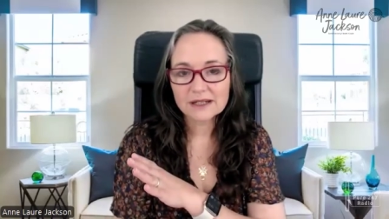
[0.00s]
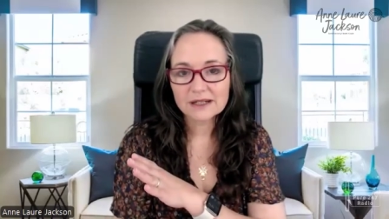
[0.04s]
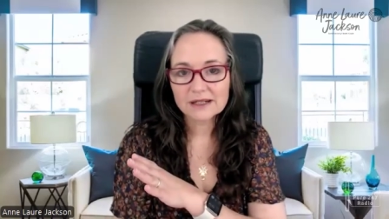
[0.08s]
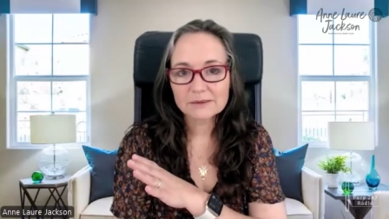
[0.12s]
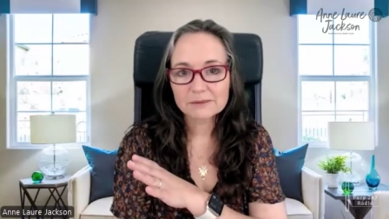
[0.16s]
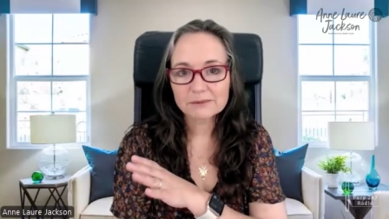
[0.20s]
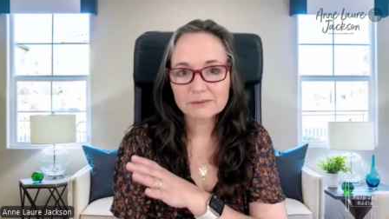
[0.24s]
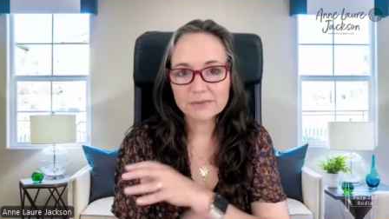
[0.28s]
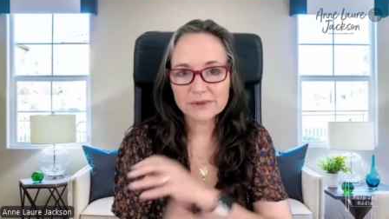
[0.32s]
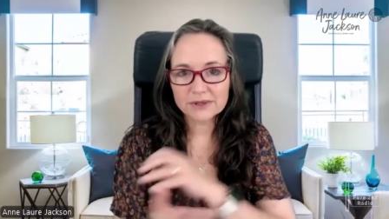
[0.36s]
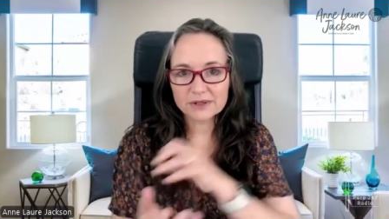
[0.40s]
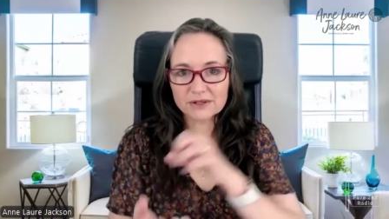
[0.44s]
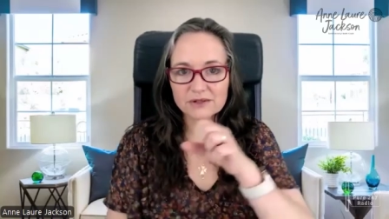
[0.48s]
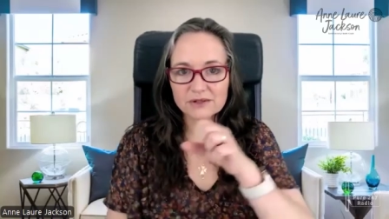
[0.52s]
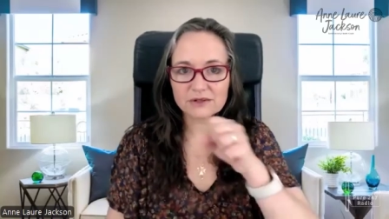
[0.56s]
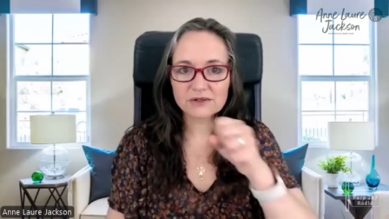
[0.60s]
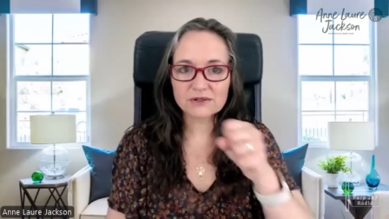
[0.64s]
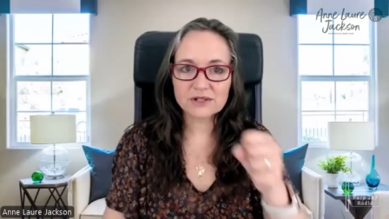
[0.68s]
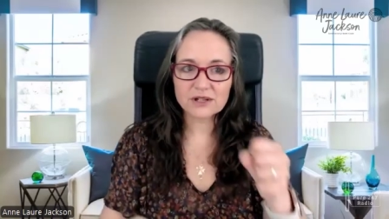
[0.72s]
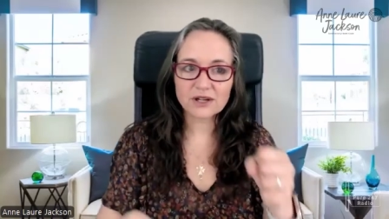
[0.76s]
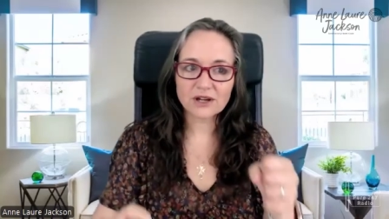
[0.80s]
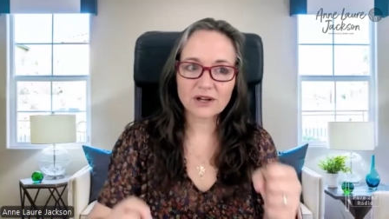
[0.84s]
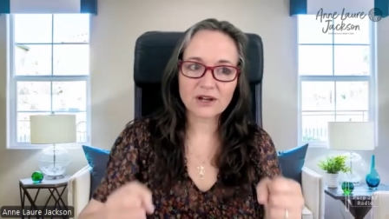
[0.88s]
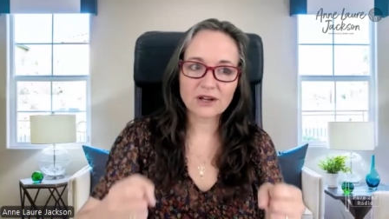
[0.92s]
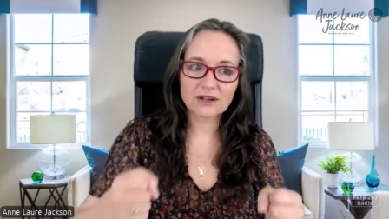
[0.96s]
because you
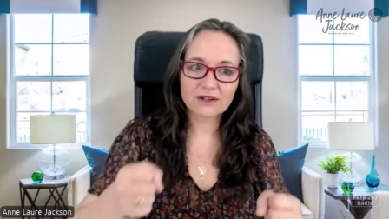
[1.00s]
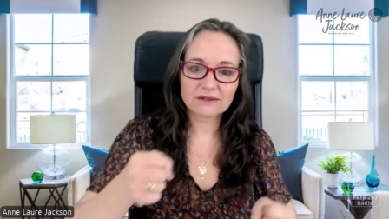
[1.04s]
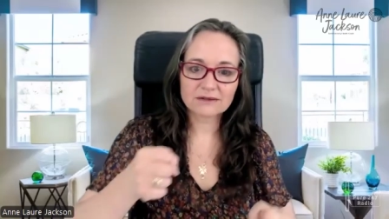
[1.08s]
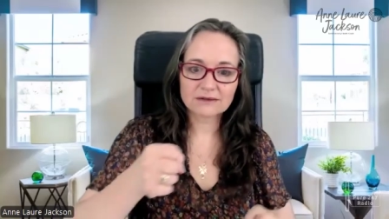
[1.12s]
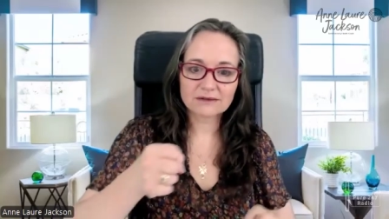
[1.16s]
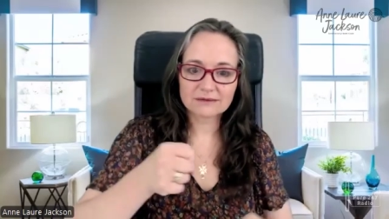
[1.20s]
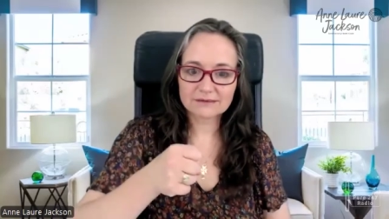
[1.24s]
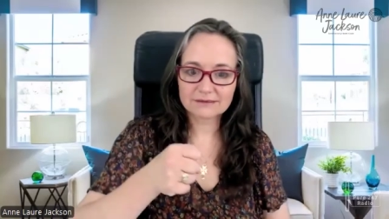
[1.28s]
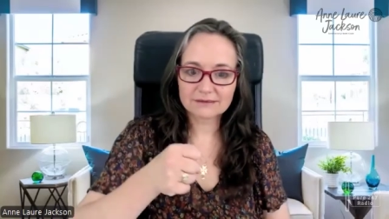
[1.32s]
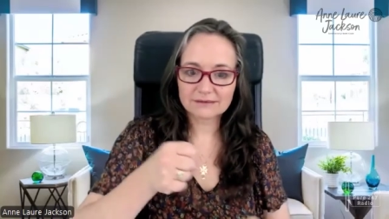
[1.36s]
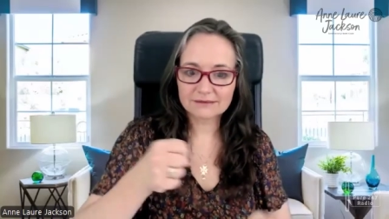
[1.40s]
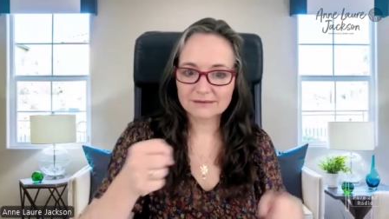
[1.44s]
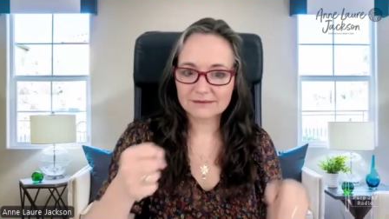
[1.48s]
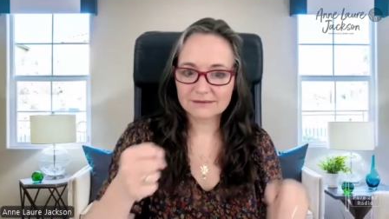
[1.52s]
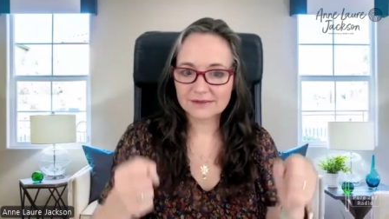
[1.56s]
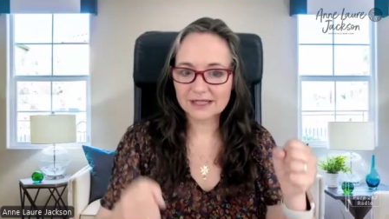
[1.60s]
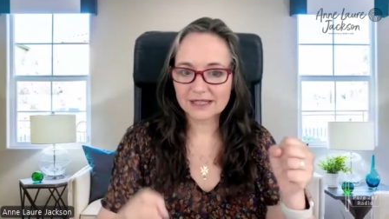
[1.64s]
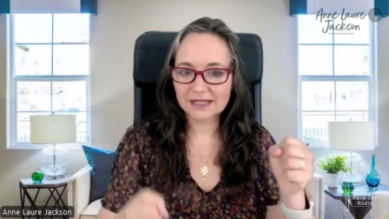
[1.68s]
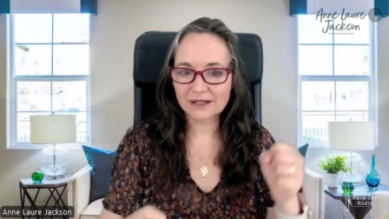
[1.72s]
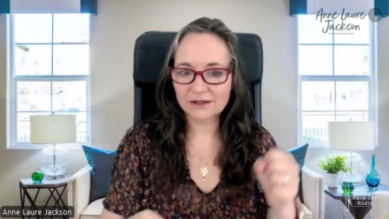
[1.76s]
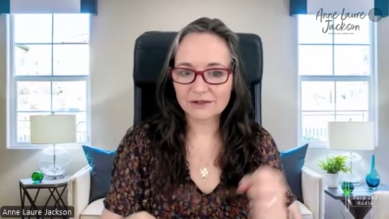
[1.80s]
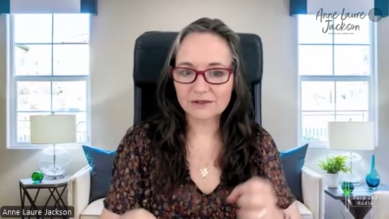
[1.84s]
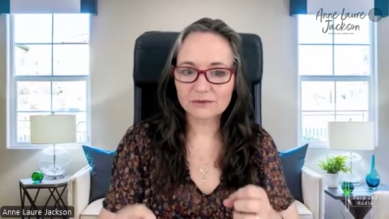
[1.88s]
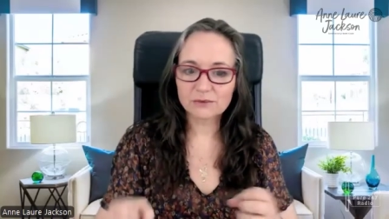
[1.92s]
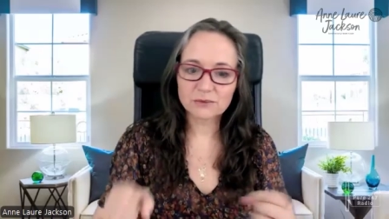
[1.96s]
turn, you
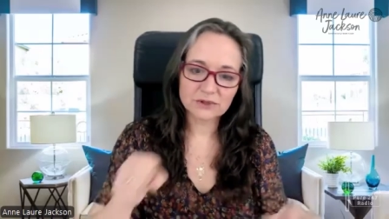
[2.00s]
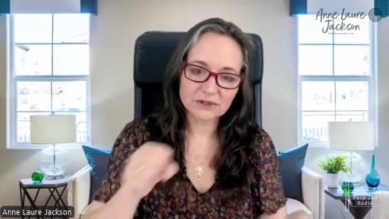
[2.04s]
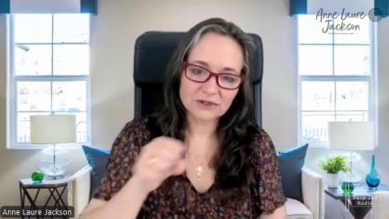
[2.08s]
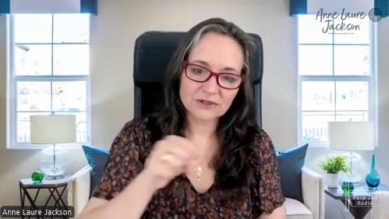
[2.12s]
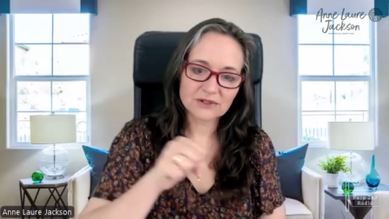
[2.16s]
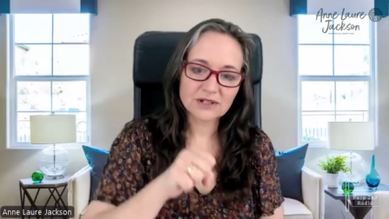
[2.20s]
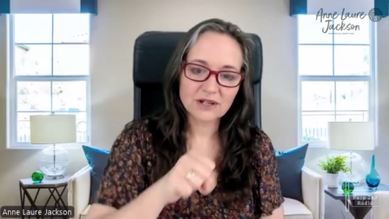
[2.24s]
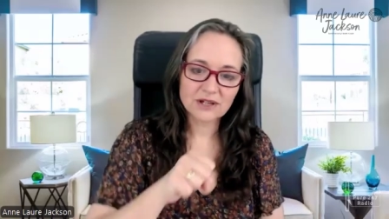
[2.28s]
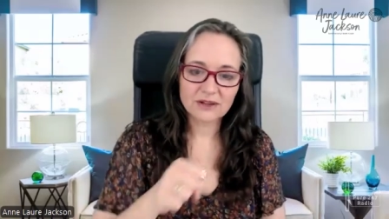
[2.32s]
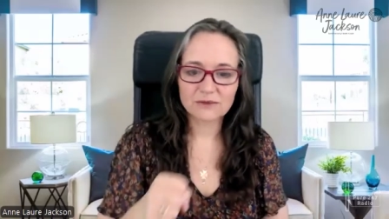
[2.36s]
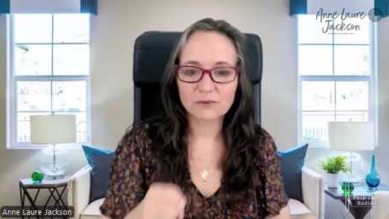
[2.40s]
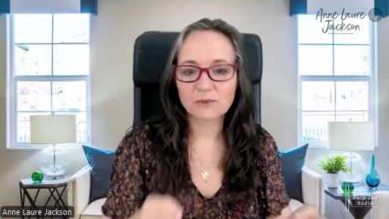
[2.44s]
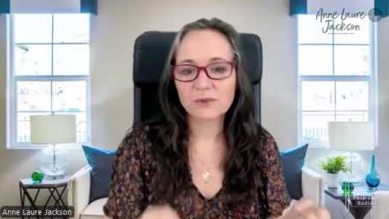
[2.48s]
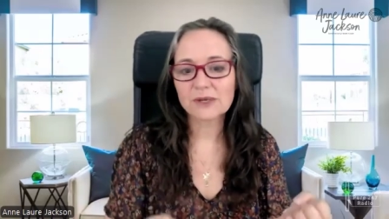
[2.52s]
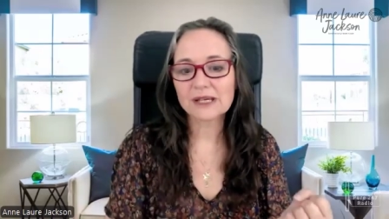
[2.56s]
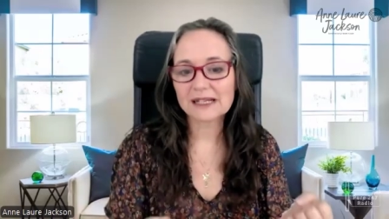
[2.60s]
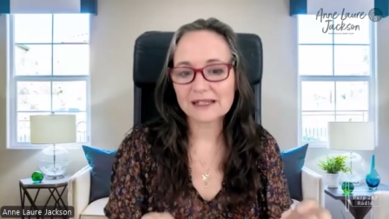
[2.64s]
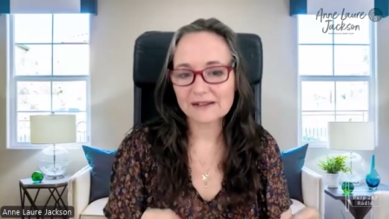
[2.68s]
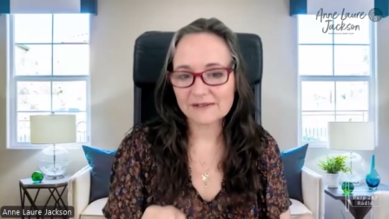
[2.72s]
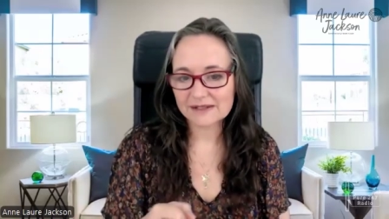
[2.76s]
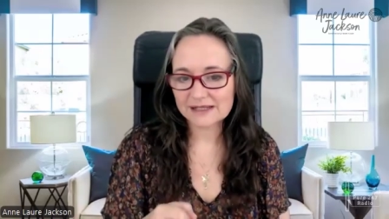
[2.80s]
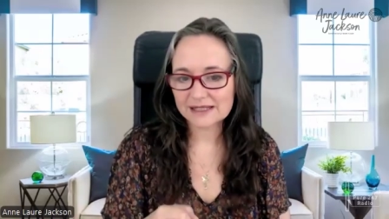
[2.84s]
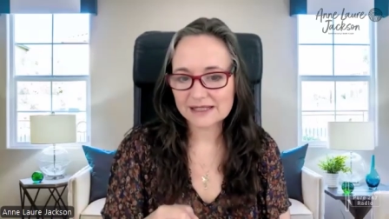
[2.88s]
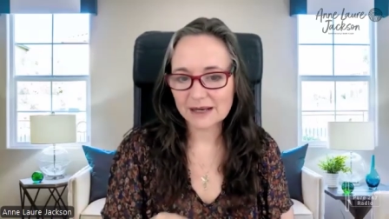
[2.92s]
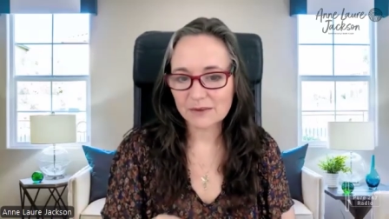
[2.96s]
turn the wheel
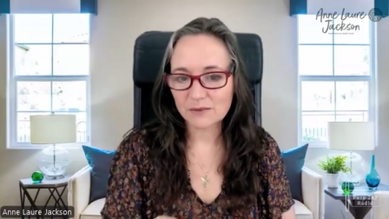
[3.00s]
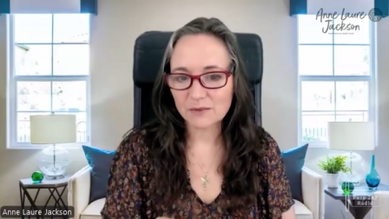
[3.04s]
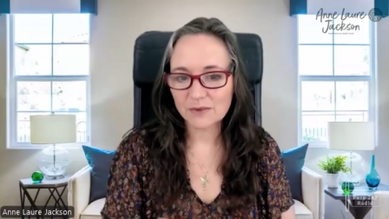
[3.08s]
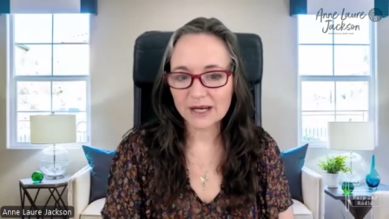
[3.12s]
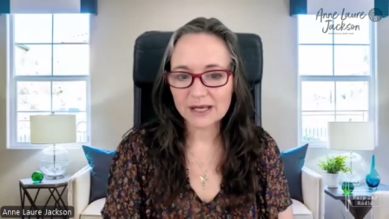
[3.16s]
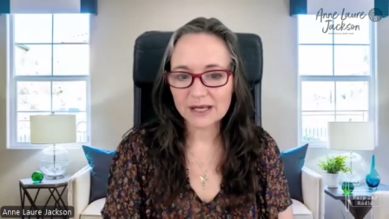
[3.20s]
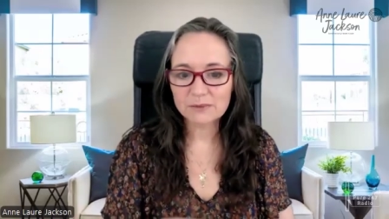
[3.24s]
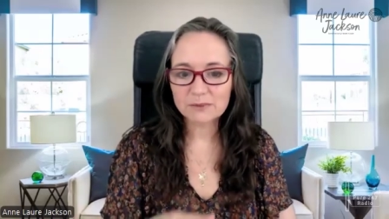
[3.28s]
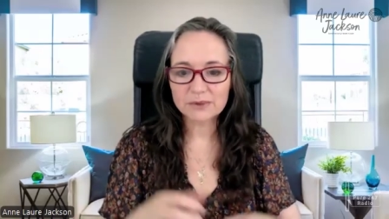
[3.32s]
in the same way,